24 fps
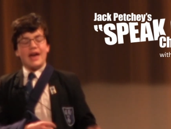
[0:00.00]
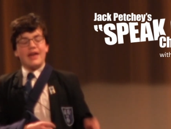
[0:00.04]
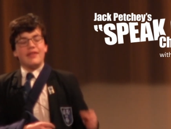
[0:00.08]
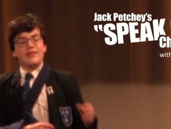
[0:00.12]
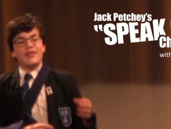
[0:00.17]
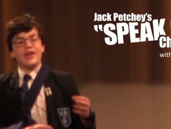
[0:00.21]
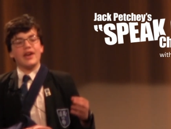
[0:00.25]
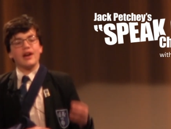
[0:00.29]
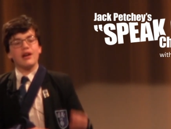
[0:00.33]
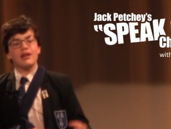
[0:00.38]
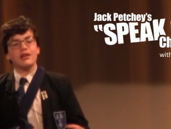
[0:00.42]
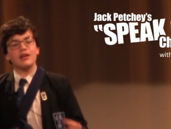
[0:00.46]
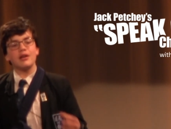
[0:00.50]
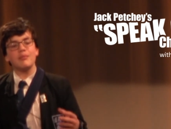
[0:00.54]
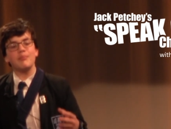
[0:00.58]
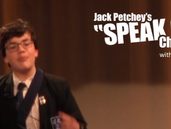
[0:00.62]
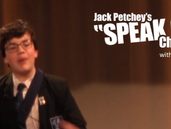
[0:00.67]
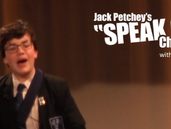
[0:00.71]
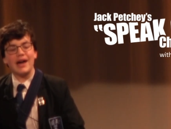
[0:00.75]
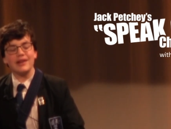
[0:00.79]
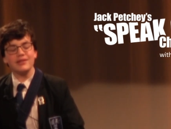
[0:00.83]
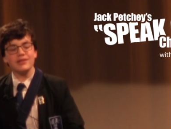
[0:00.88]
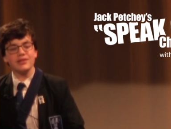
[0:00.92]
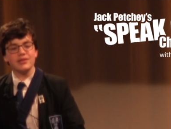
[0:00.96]
They are
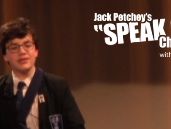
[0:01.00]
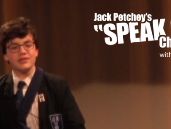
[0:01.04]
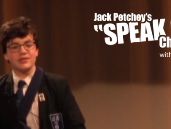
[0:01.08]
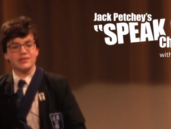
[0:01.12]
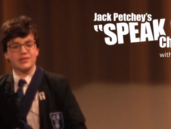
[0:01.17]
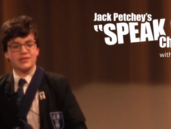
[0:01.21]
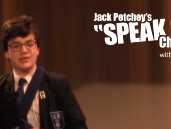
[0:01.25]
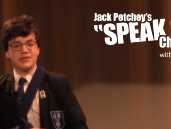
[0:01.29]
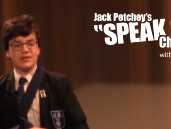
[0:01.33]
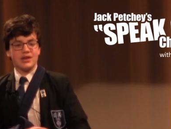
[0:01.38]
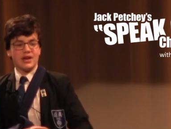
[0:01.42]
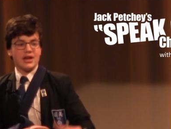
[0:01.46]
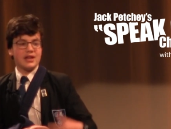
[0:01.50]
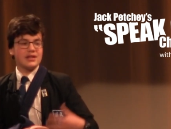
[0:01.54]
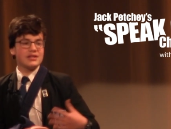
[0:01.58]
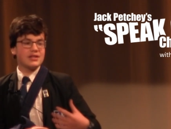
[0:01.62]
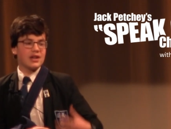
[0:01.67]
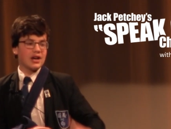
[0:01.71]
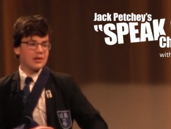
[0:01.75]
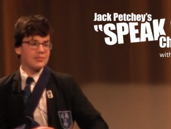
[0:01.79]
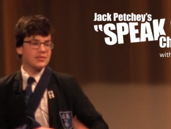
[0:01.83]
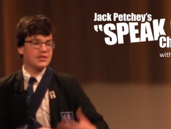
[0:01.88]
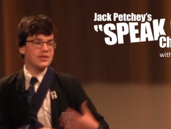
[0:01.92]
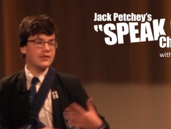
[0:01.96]
companions in
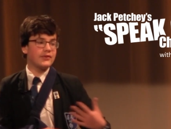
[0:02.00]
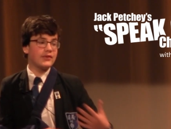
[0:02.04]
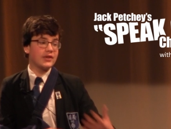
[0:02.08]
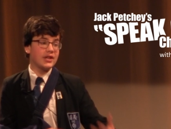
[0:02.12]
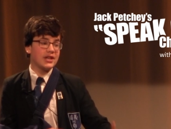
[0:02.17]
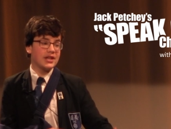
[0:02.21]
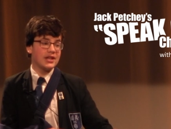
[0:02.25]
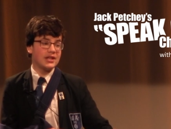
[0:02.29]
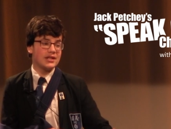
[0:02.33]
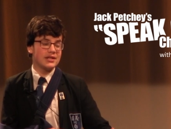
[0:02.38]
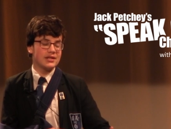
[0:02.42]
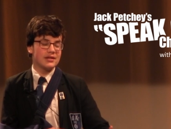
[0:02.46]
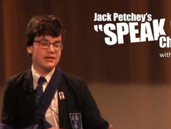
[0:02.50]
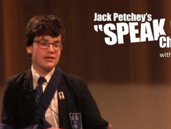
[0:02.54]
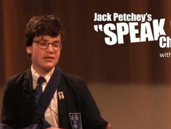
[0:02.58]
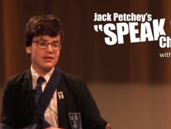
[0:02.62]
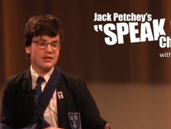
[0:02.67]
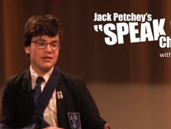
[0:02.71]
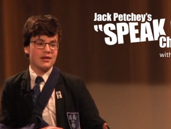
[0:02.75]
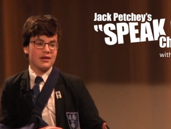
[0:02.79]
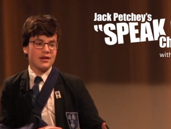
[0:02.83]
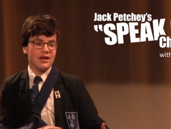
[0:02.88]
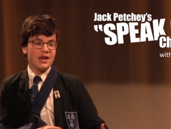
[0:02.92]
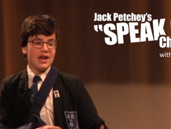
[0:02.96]
times of need.
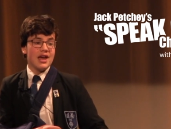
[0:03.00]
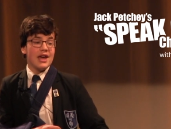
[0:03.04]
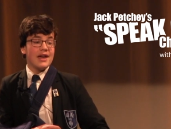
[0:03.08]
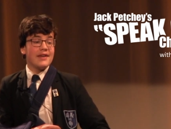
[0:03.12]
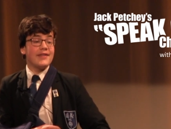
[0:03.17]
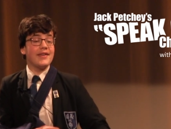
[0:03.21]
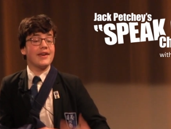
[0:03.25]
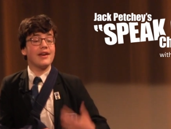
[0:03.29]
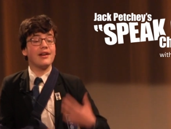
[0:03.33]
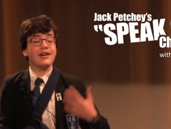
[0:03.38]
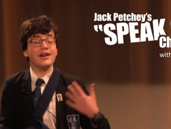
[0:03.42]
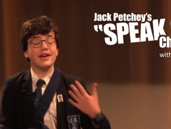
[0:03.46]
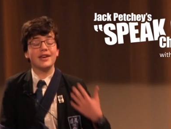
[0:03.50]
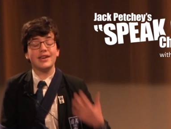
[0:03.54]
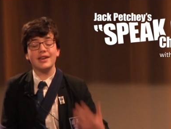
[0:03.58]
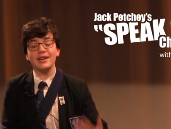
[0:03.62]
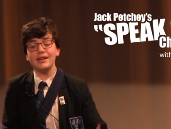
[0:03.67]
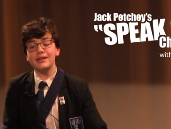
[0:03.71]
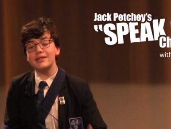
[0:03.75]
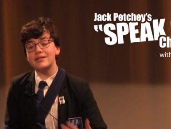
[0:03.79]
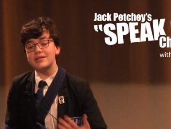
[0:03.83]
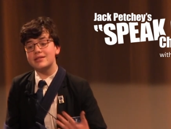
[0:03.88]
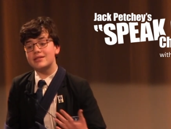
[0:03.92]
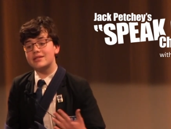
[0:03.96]
They are
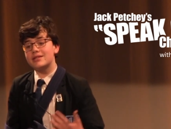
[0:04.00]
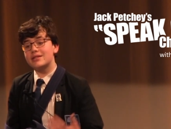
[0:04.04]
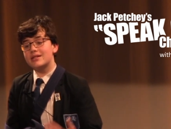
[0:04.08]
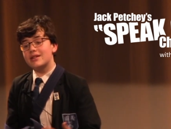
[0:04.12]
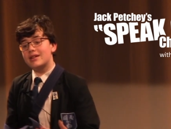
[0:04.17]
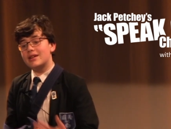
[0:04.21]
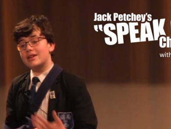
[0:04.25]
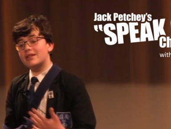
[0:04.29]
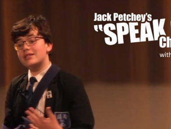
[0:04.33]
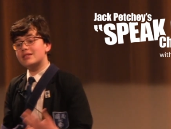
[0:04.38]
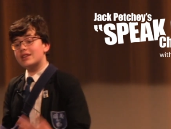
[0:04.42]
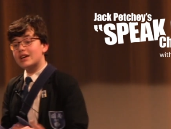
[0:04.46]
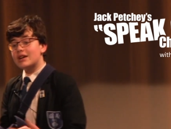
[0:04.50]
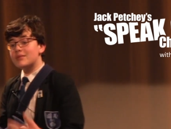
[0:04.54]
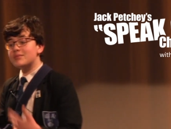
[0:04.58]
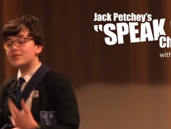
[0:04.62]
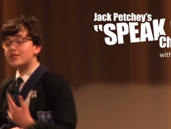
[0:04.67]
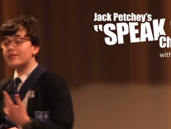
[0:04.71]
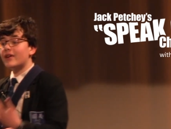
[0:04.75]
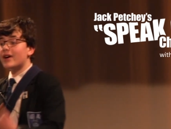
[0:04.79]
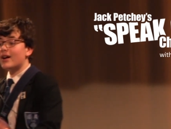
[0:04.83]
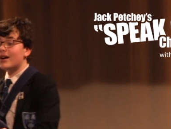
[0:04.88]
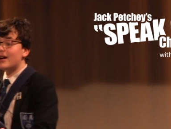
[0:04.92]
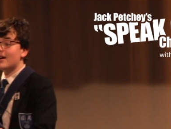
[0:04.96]
healers in times
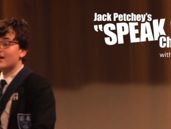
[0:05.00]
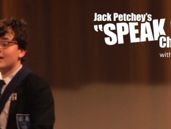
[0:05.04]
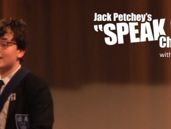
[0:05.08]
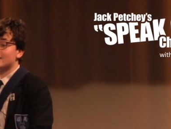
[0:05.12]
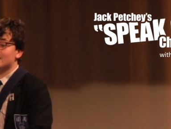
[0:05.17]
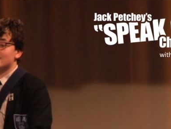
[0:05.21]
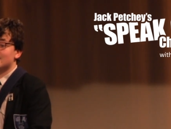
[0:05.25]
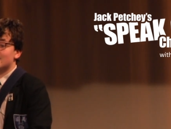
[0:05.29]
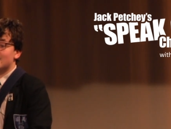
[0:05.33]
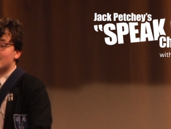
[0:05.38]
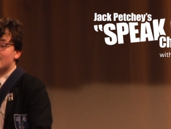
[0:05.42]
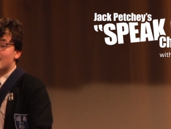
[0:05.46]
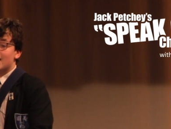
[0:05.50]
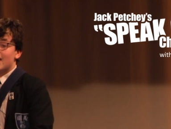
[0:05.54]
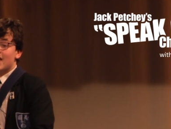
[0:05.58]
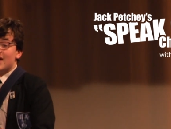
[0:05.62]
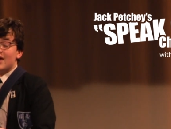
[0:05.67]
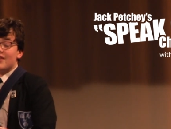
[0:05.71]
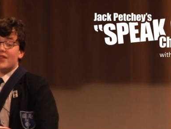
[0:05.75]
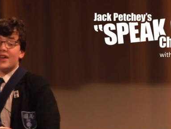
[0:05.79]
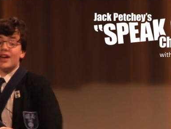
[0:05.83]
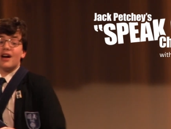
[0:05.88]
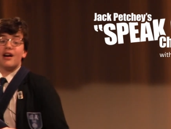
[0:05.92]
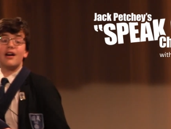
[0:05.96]
of hurt.
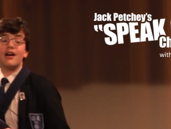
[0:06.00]
They are